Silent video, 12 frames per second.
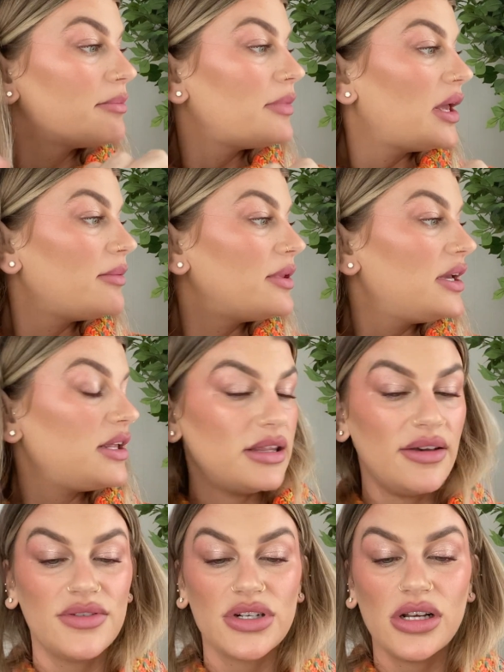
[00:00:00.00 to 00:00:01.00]

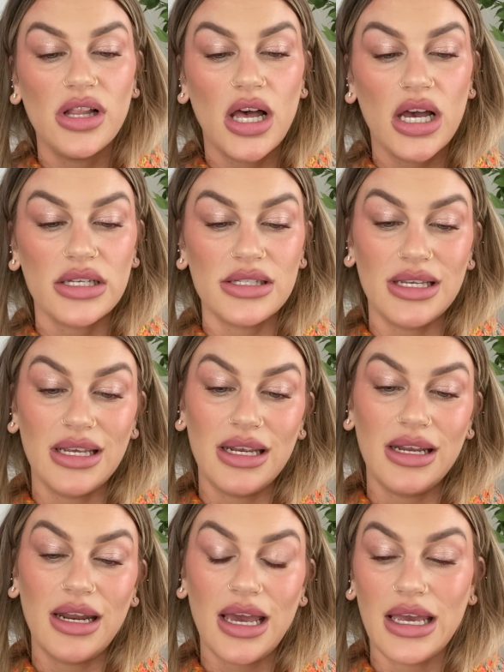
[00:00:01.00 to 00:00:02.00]
Maybelline Lifter Gloss
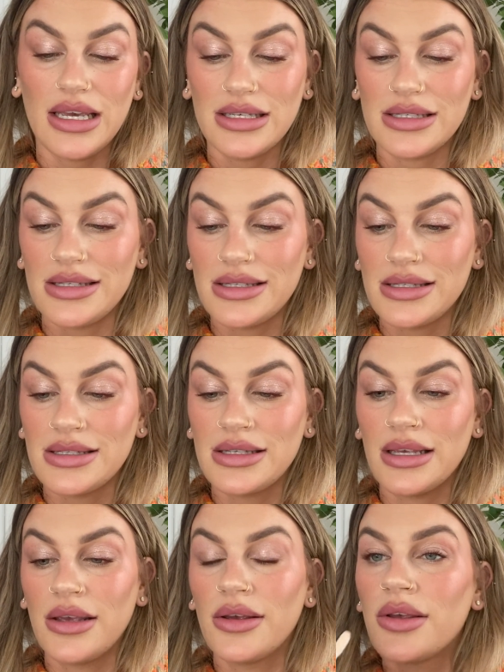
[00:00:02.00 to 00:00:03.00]
in
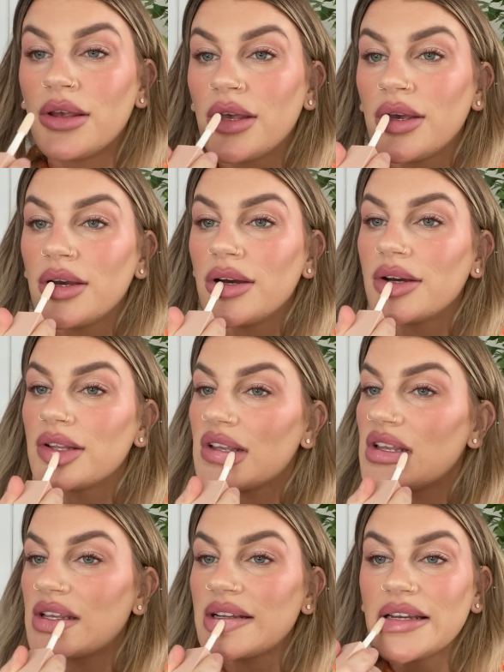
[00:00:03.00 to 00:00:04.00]
Ice.
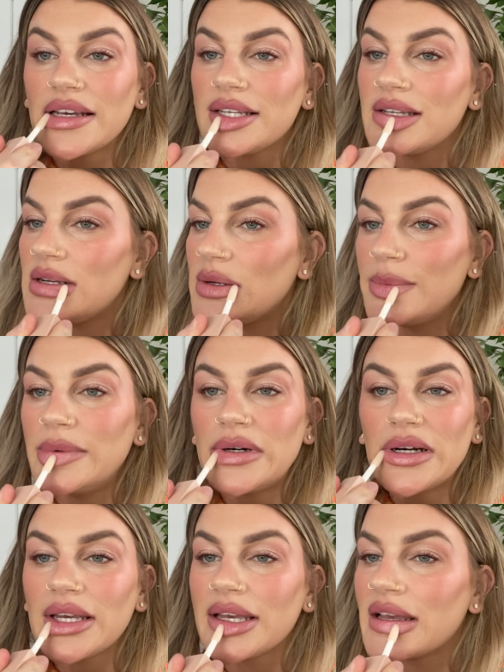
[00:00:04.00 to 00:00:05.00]
This is a nice new
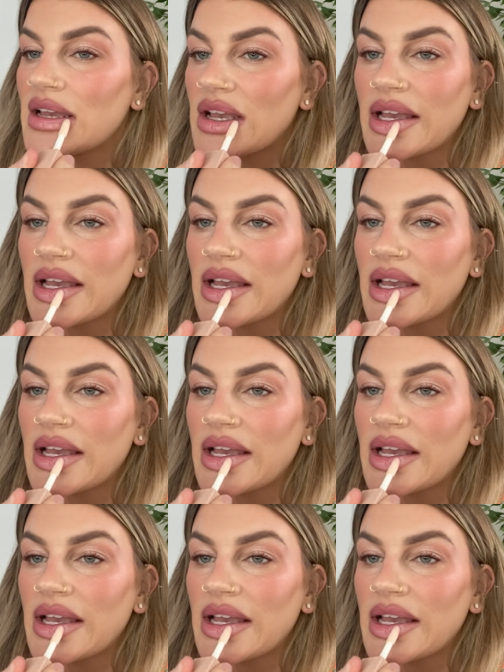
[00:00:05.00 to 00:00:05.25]
boy.